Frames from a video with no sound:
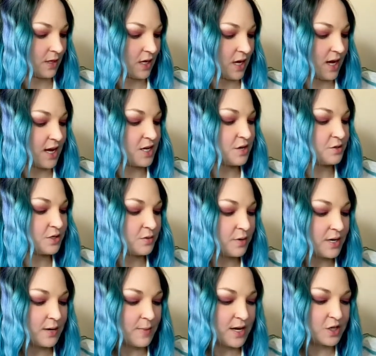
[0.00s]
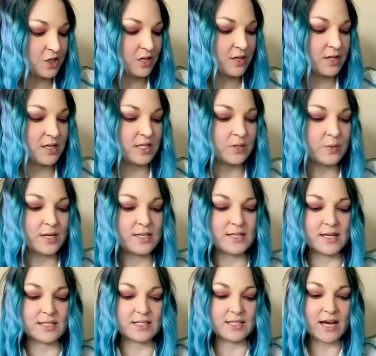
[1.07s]
And you do want to make sure that this one is
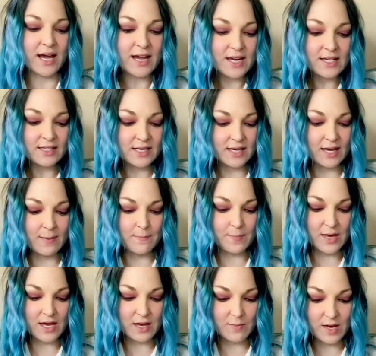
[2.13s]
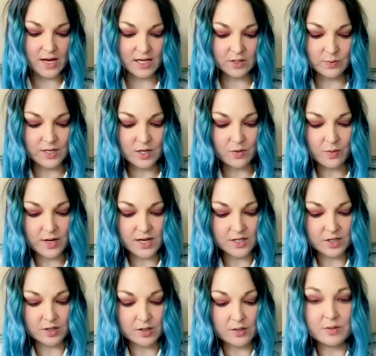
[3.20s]
as tight as it can be because we don't want it
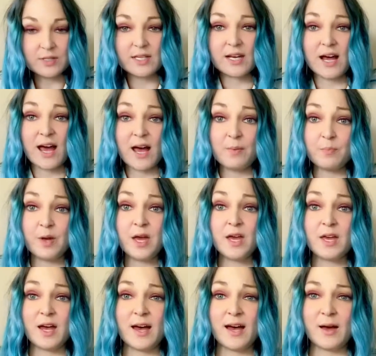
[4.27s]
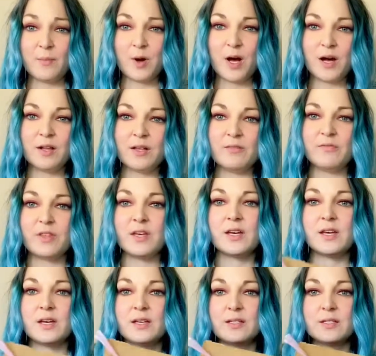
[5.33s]
to loosen up all of
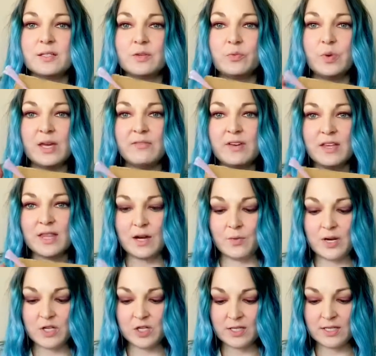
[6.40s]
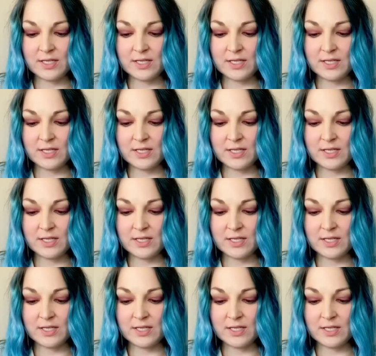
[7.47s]
the weaving that we just